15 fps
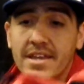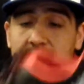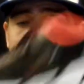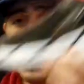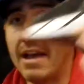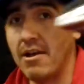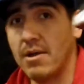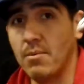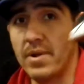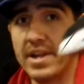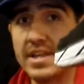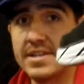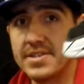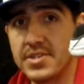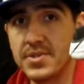Now I went
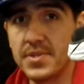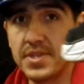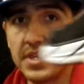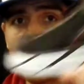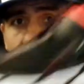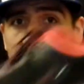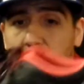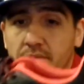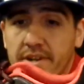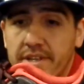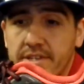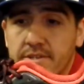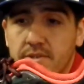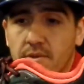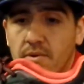into the
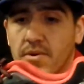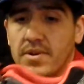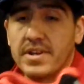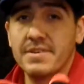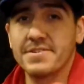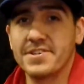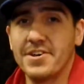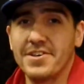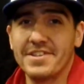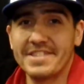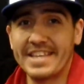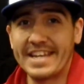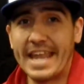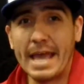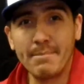running store and I was calling it
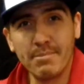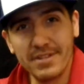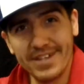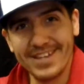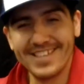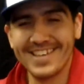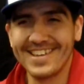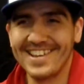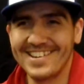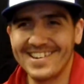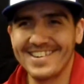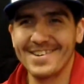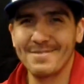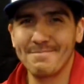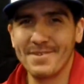the Napali like I
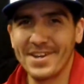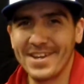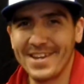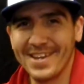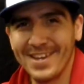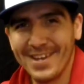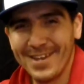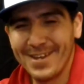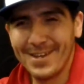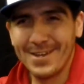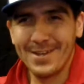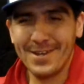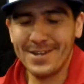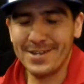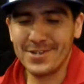did on my
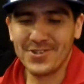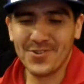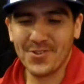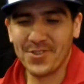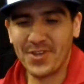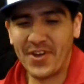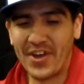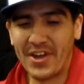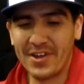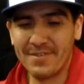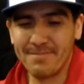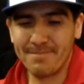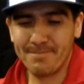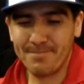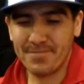initial
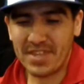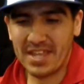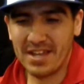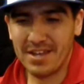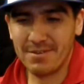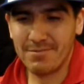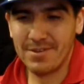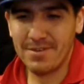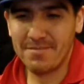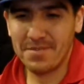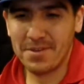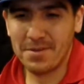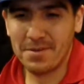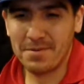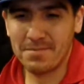thought
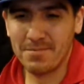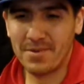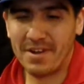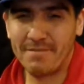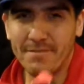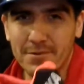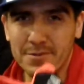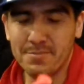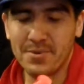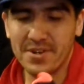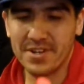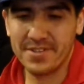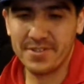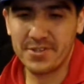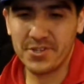review when I first put
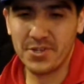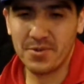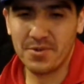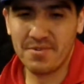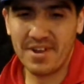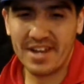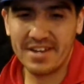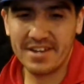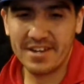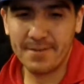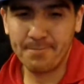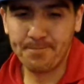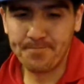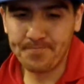on the shoe and ran in it.